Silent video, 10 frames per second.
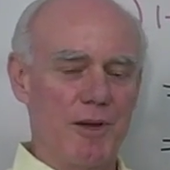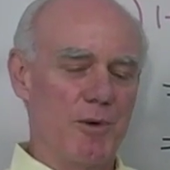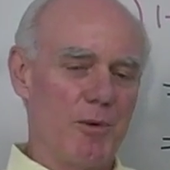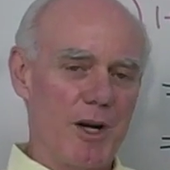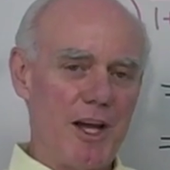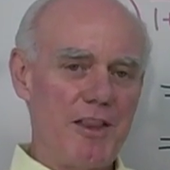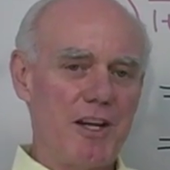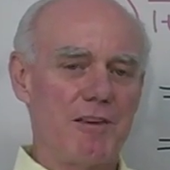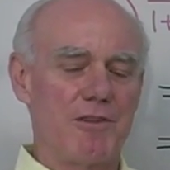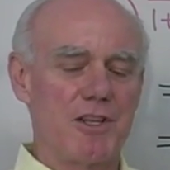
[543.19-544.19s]
Well, when I
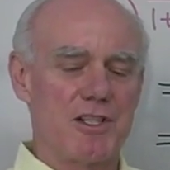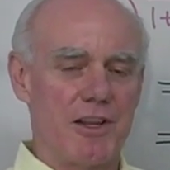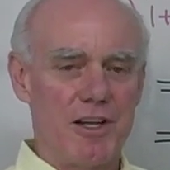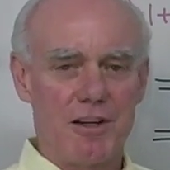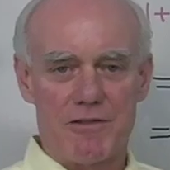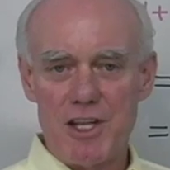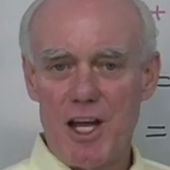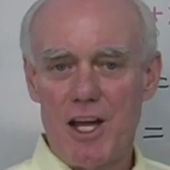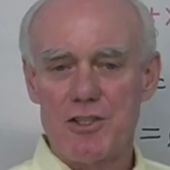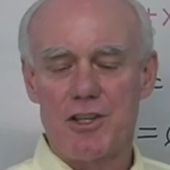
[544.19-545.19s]
think of this, I think of
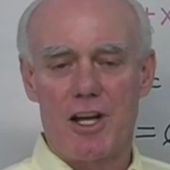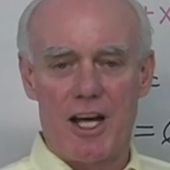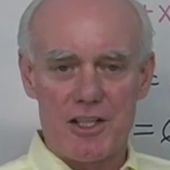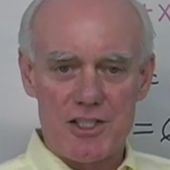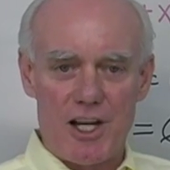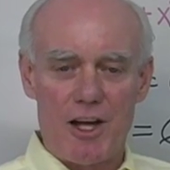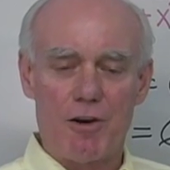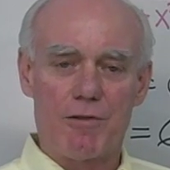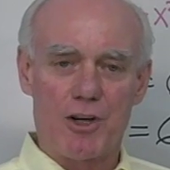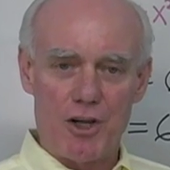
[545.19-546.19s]
tangent as sine
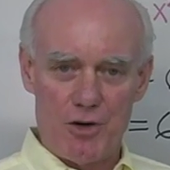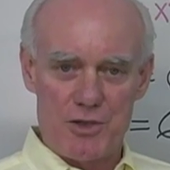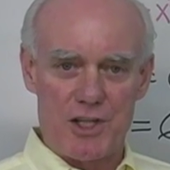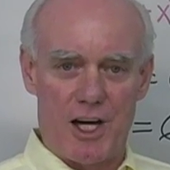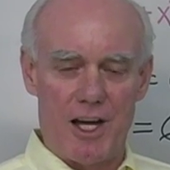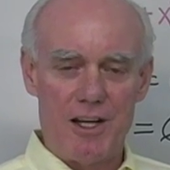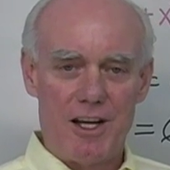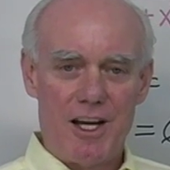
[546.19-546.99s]
over cosine.